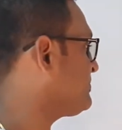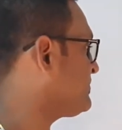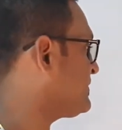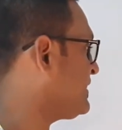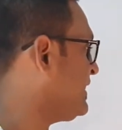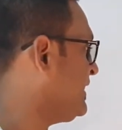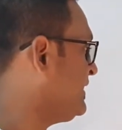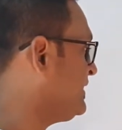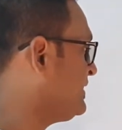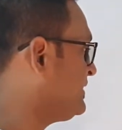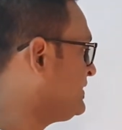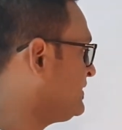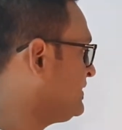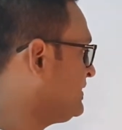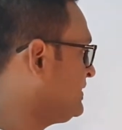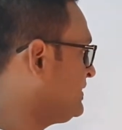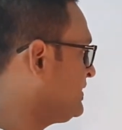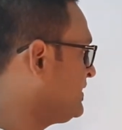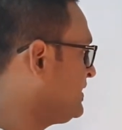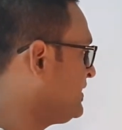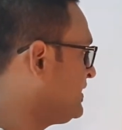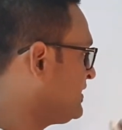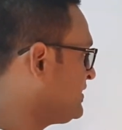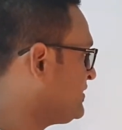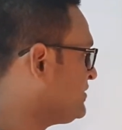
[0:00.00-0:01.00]

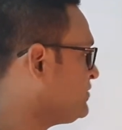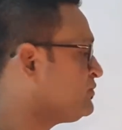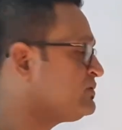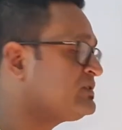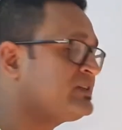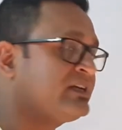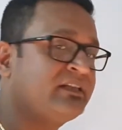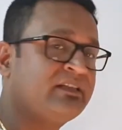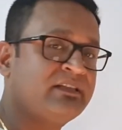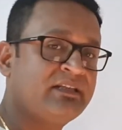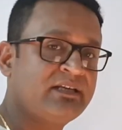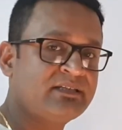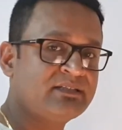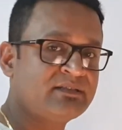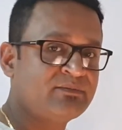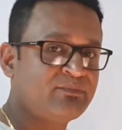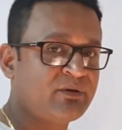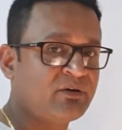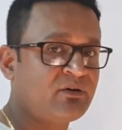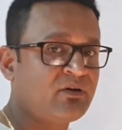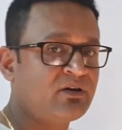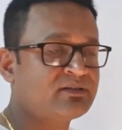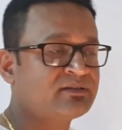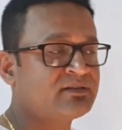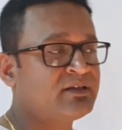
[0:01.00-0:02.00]
in using this
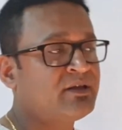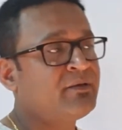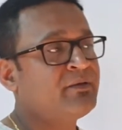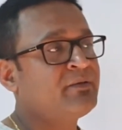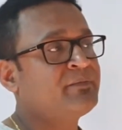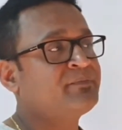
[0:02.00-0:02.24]
because